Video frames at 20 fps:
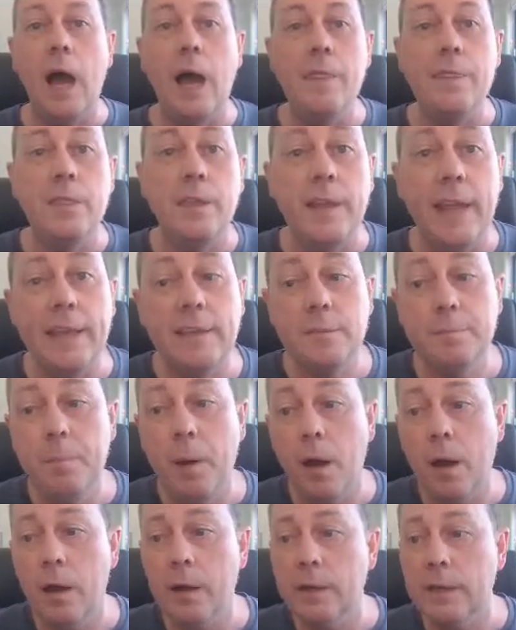And the next
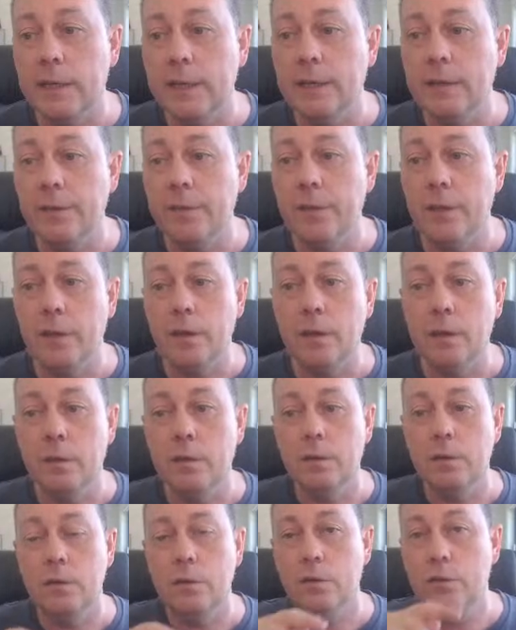part is the